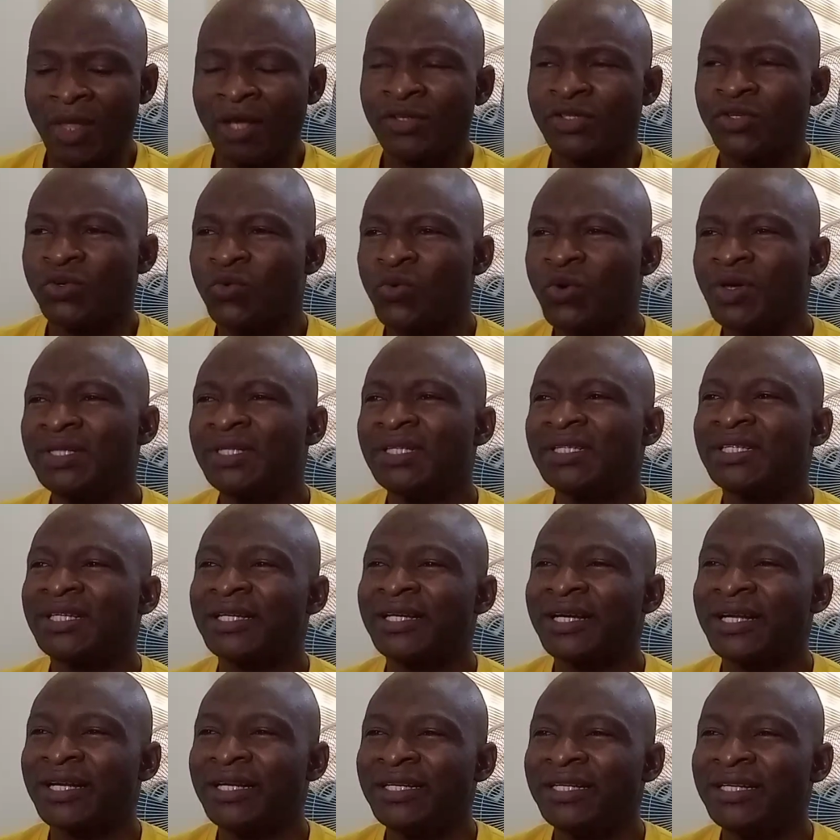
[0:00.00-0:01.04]
So what is the
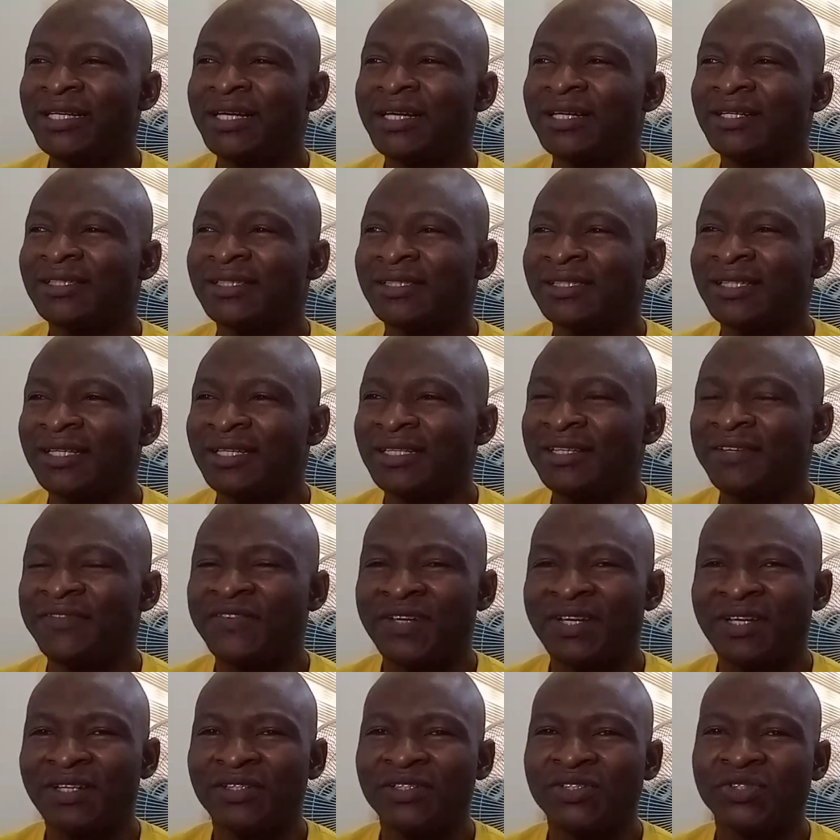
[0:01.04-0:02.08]
clinical
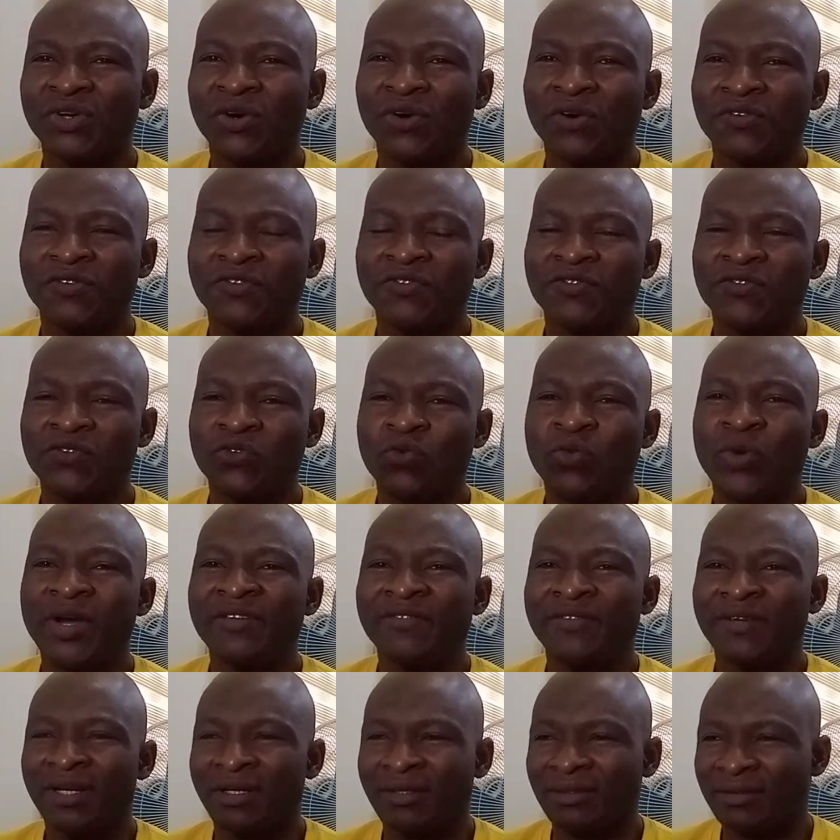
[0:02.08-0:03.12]
significance of
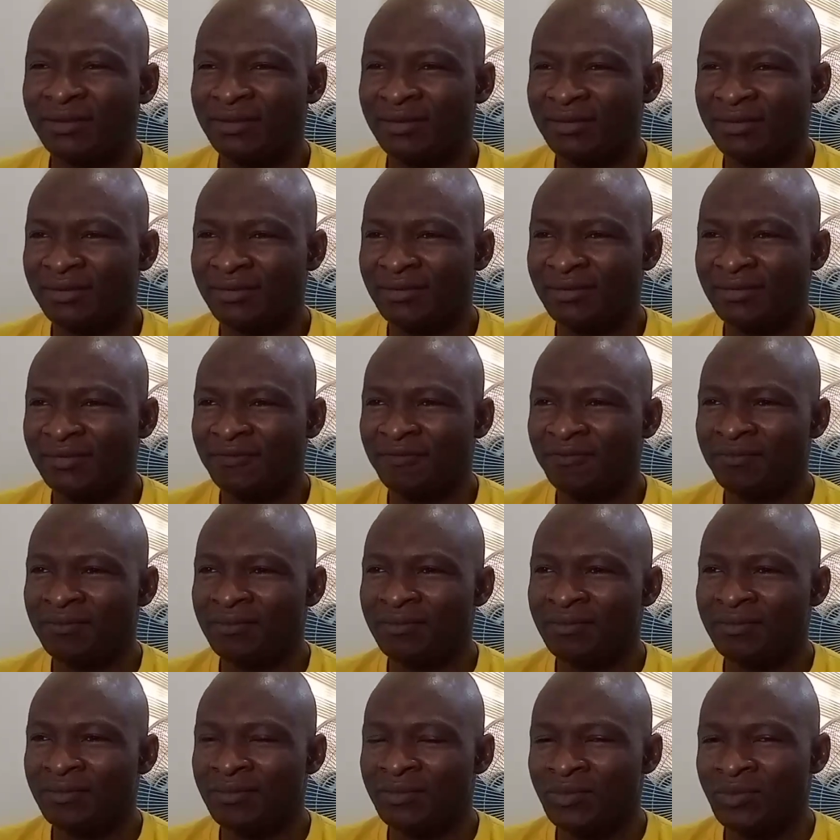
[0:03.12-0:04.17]
wavelength?
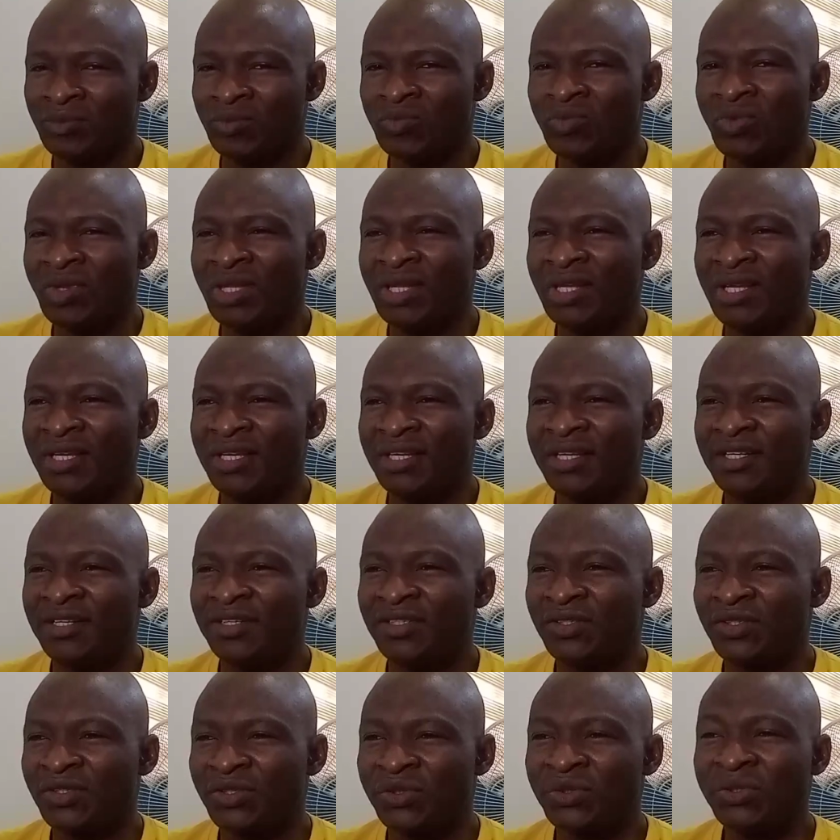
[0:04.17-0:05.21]
The
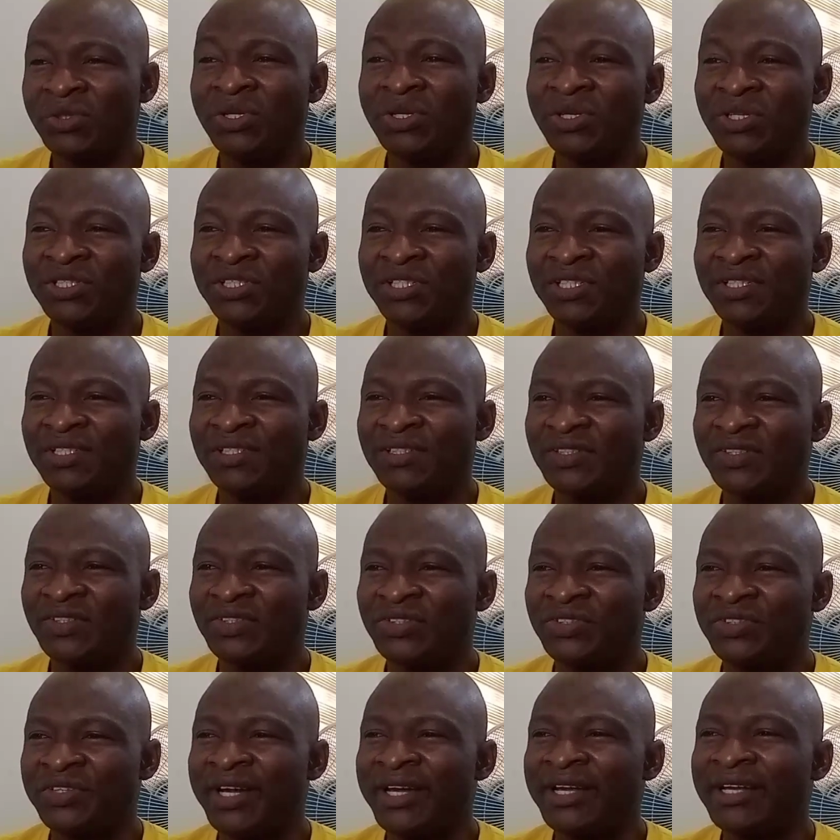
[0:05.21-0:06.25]
sonologist
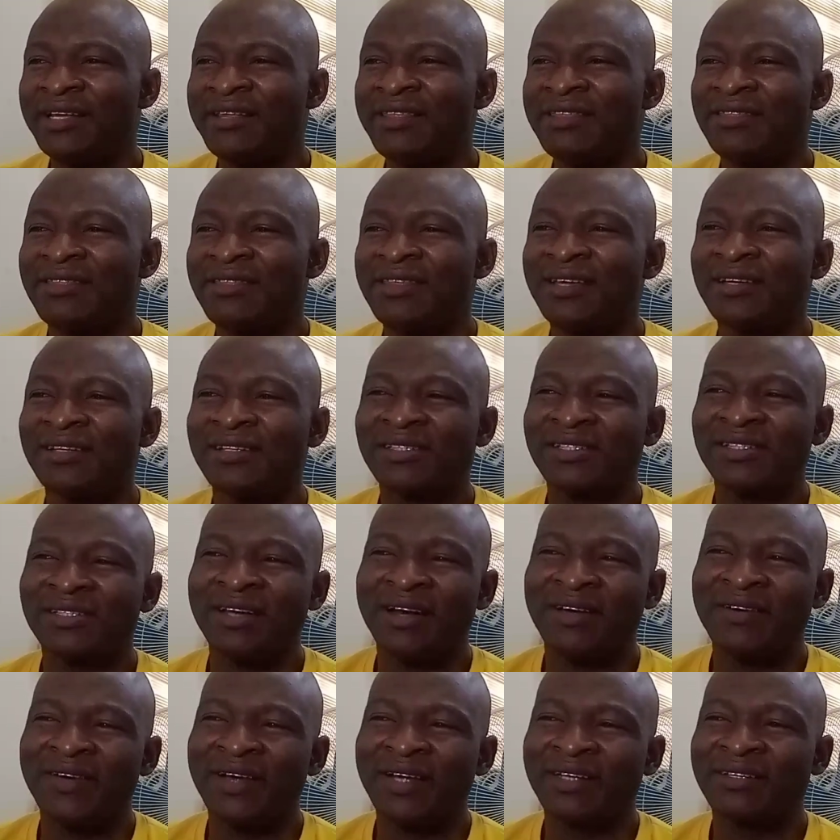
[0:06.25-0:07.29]
rarely thinks
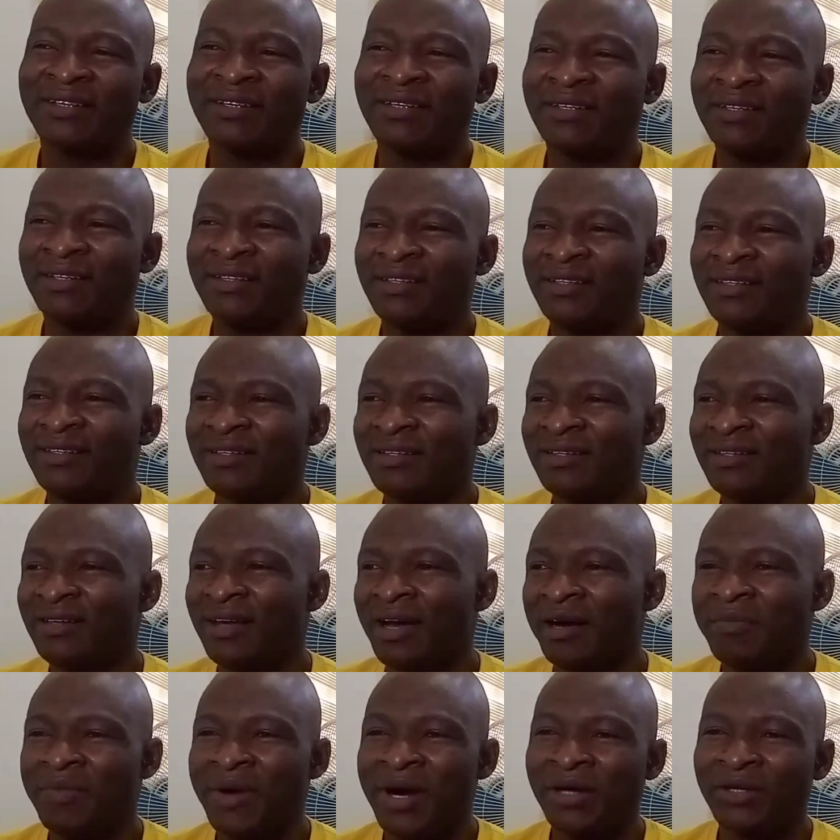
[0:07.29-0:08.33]
directly
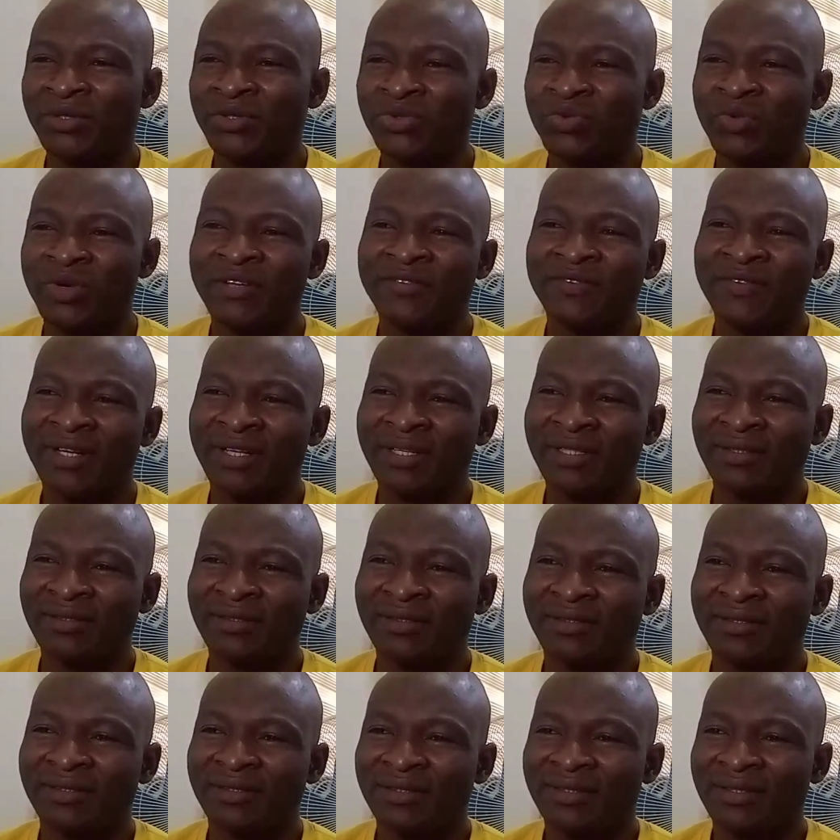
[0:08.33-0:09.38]
about
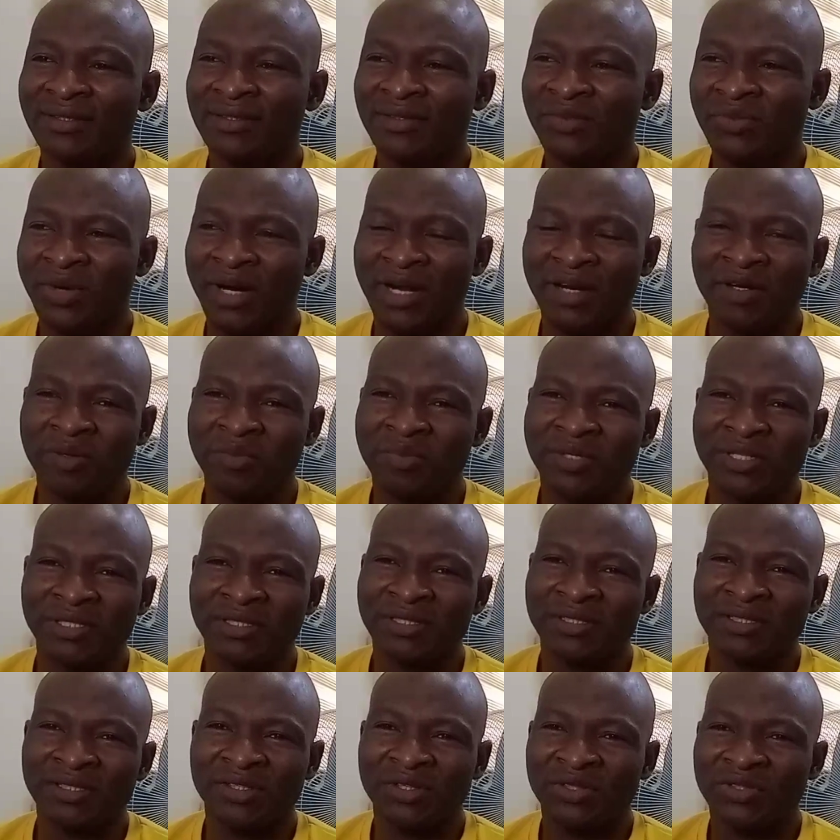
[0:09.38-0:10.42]
wavelength while
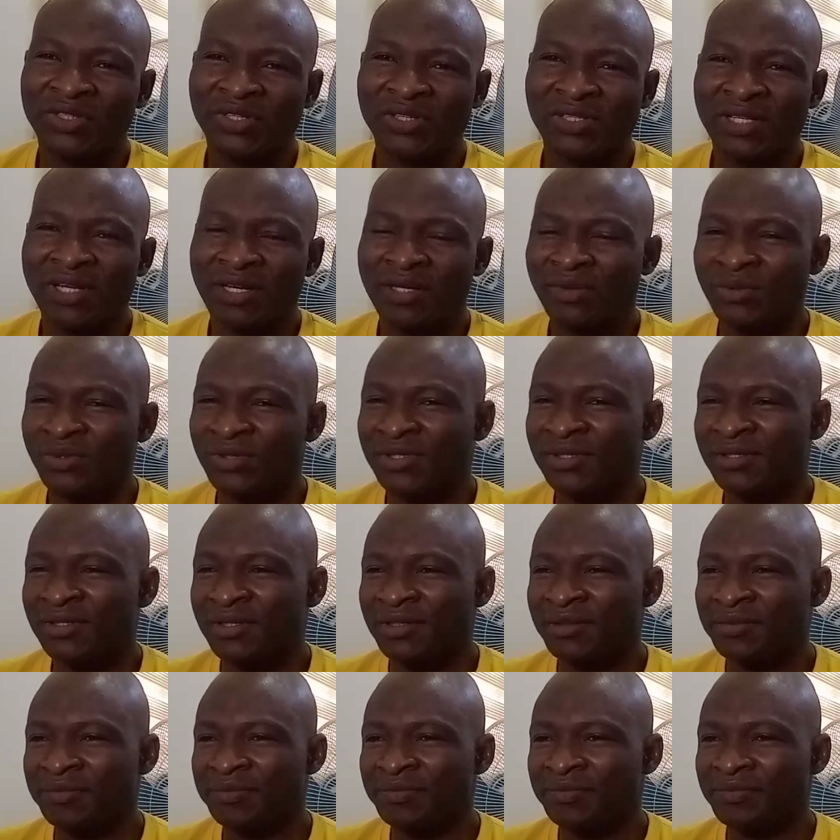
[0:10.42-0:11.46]
operating the ultrasound
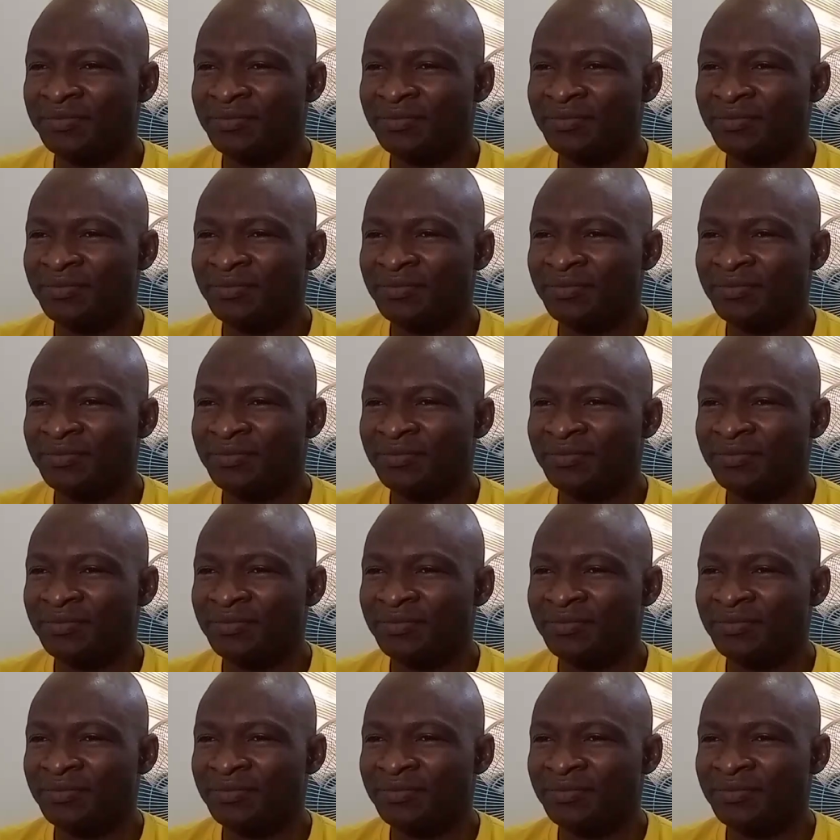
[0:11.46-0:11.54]
system.